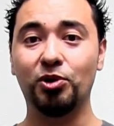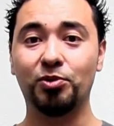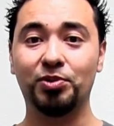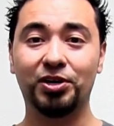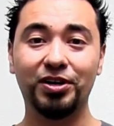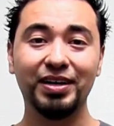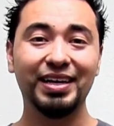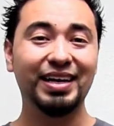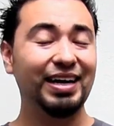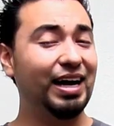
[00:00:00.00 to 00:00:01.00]
Moto Blur,
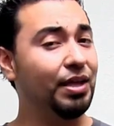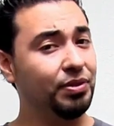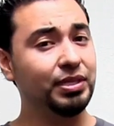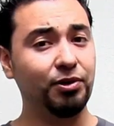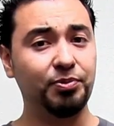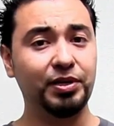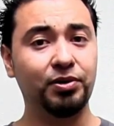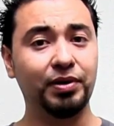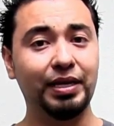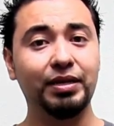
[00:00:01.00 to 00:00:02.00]
I think that would be
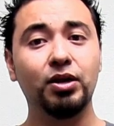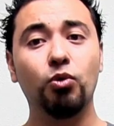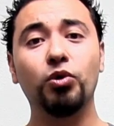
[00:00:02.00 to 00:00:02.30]
great.